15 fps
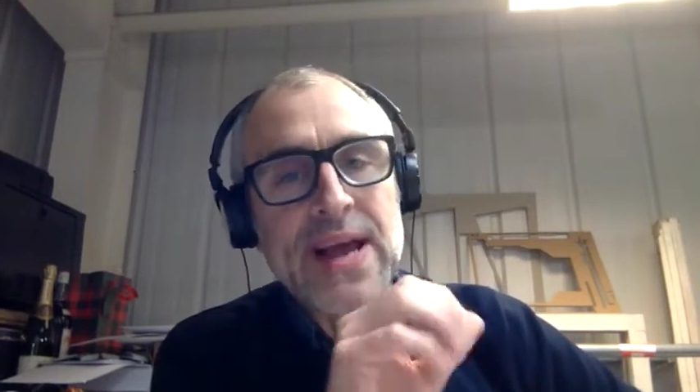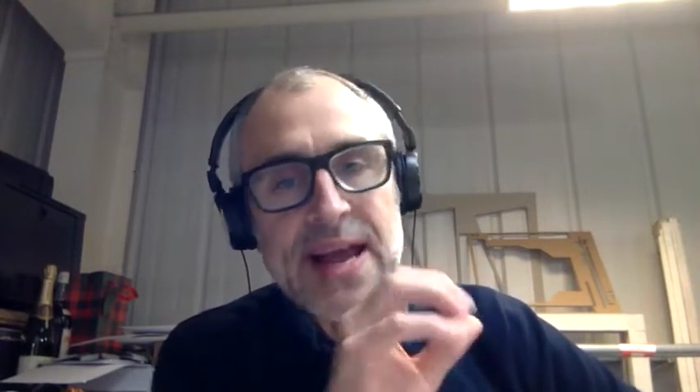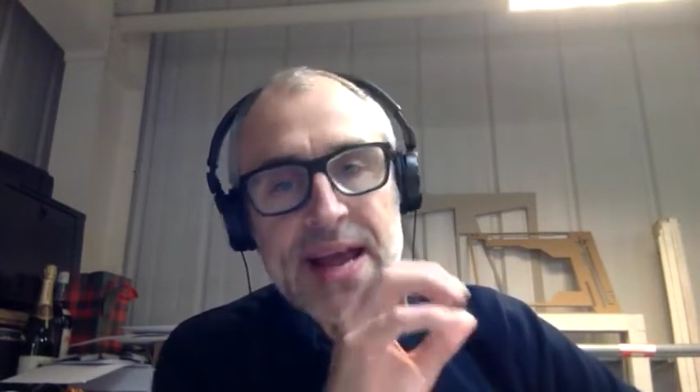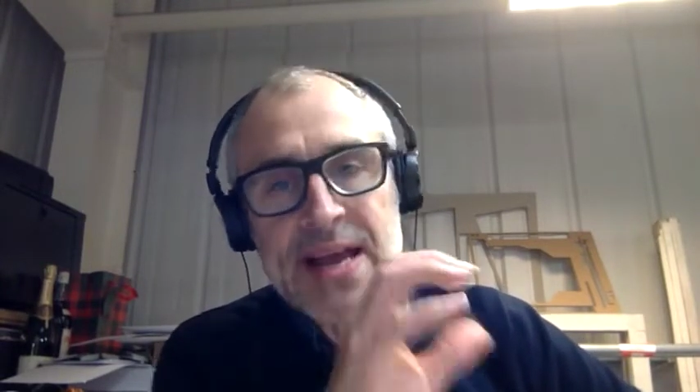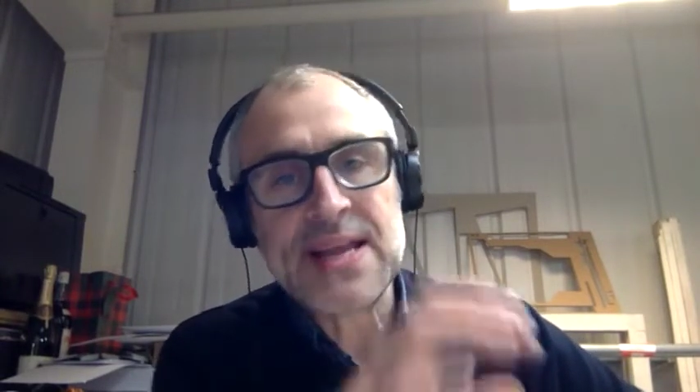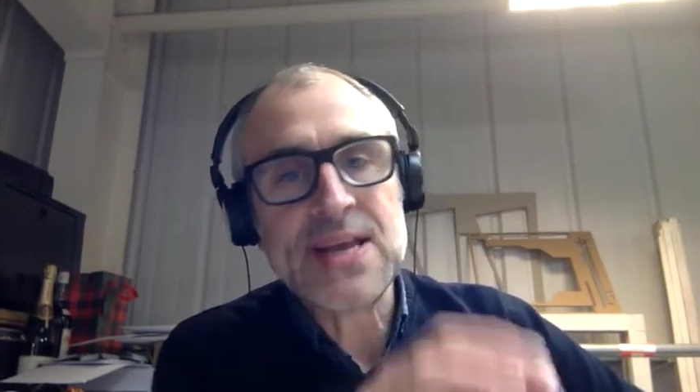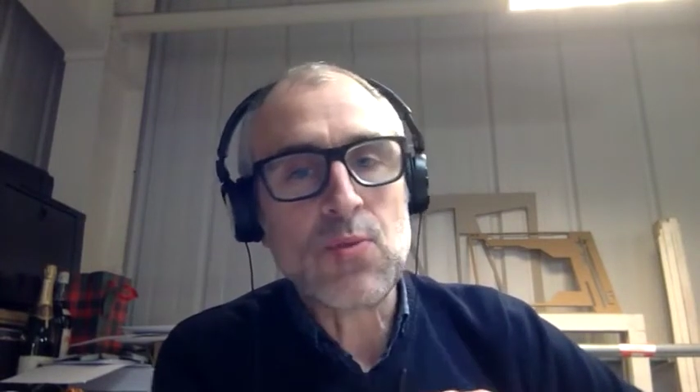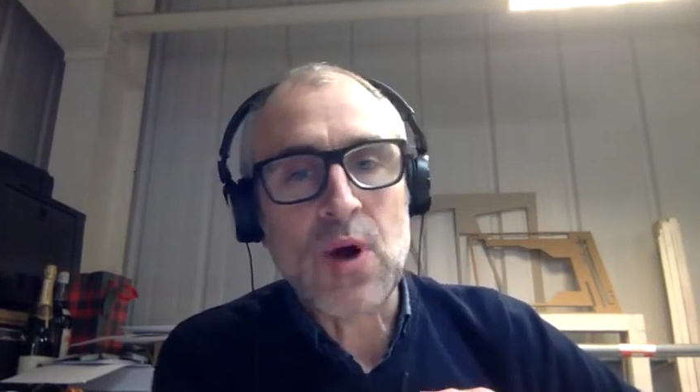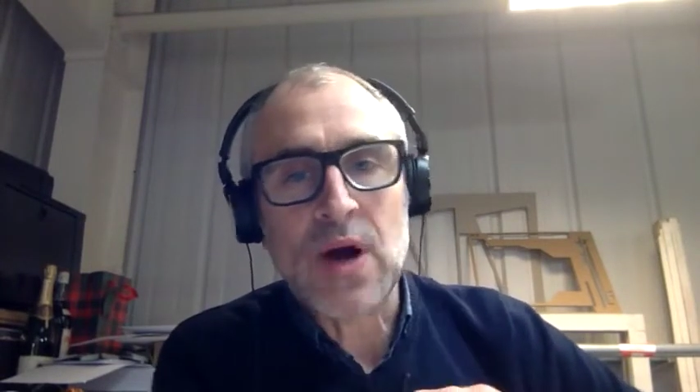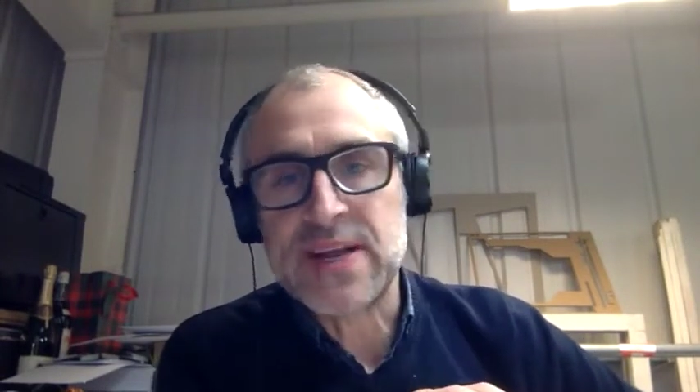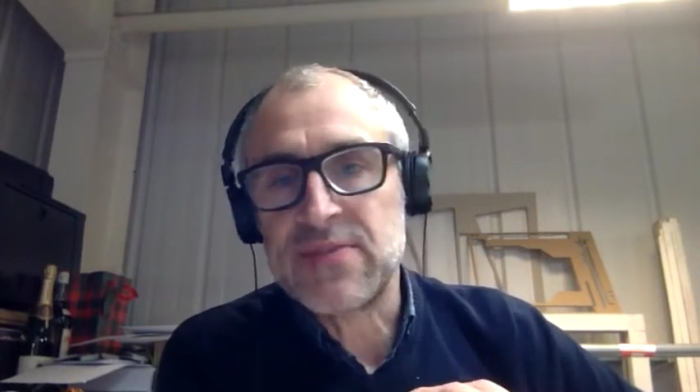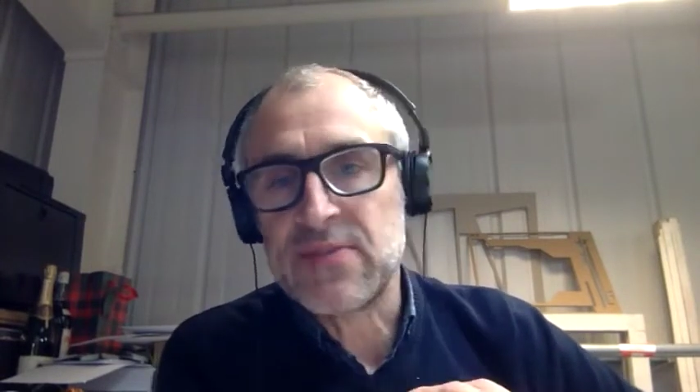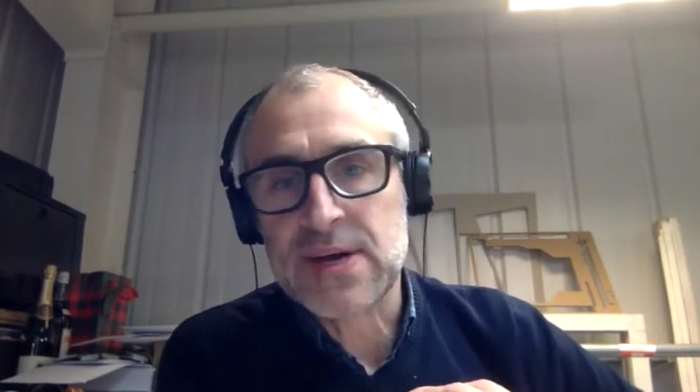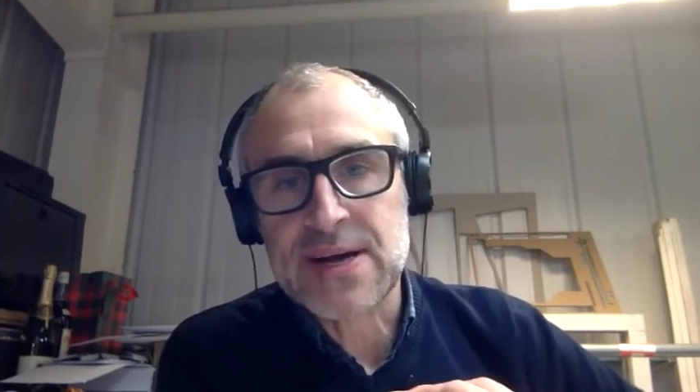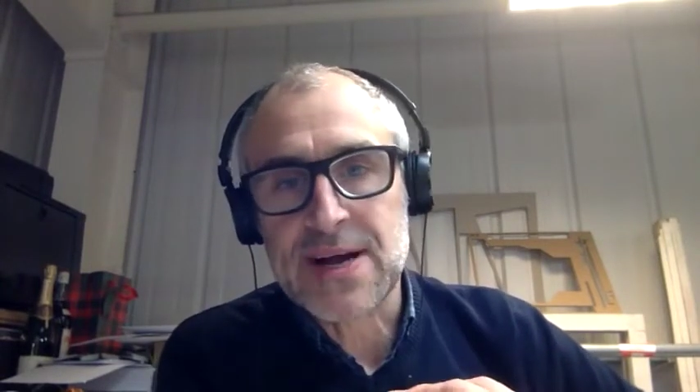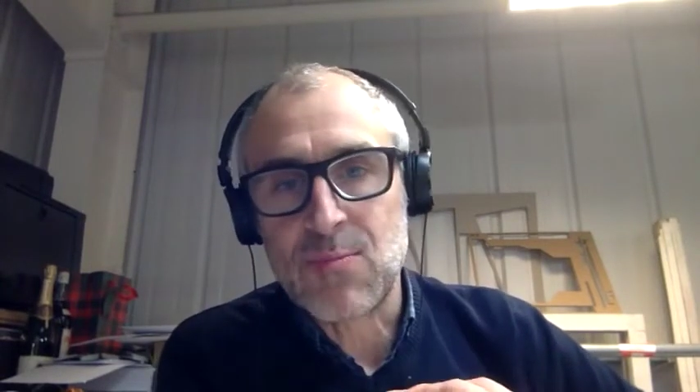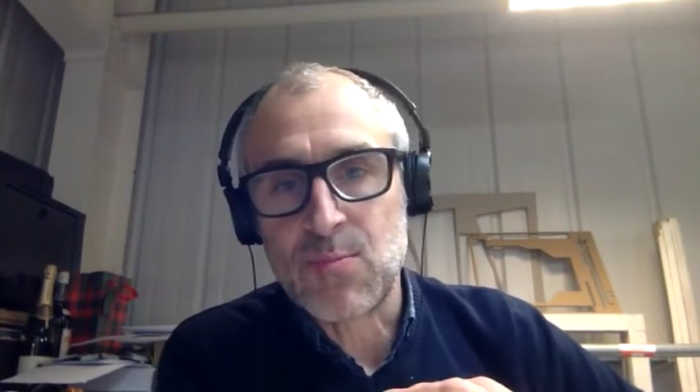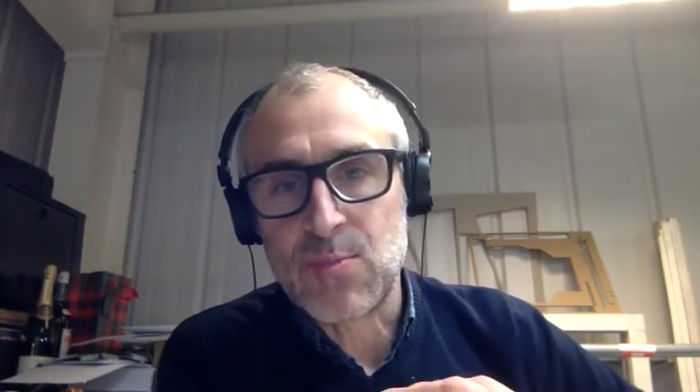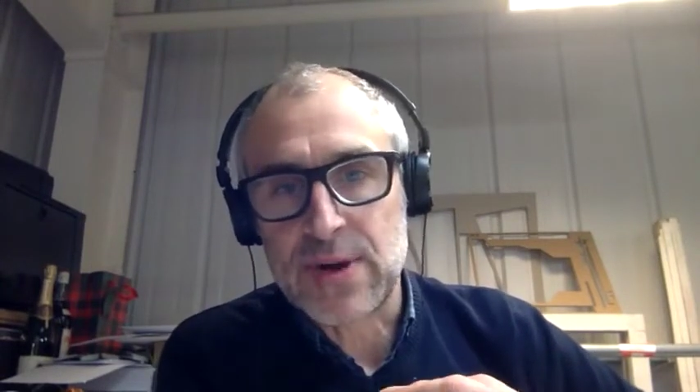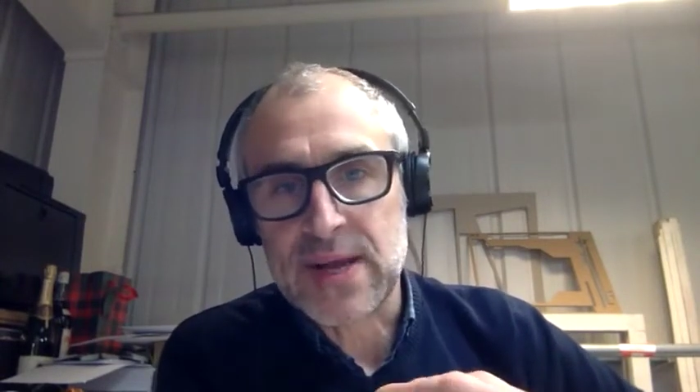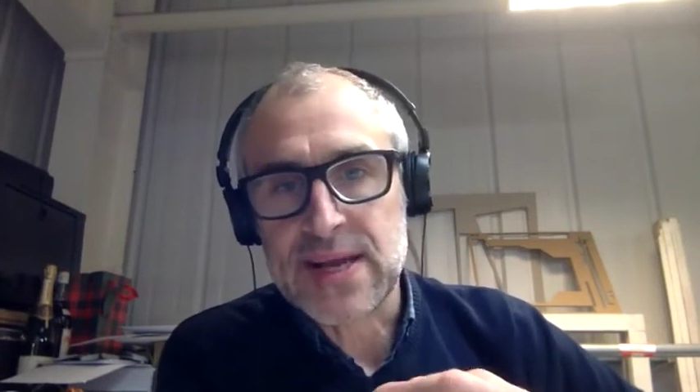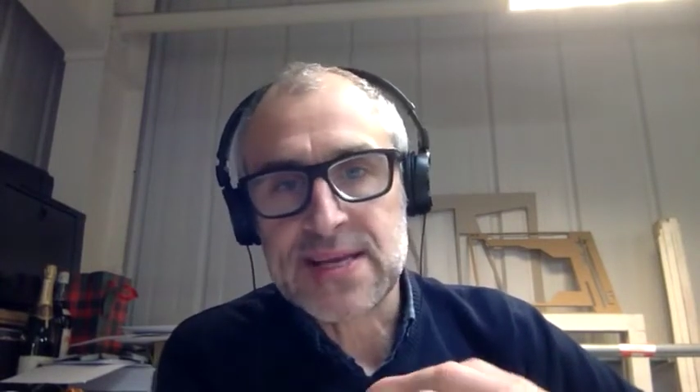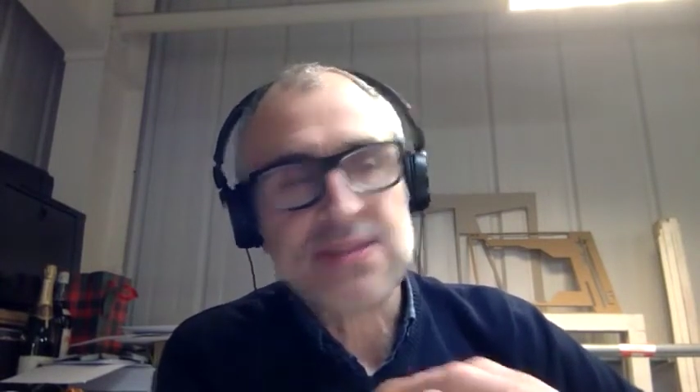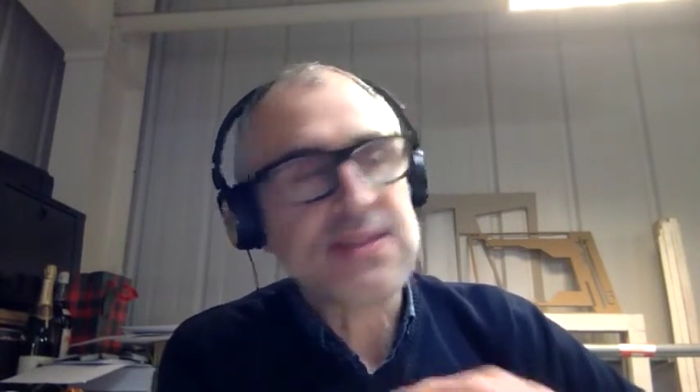anyone in the company,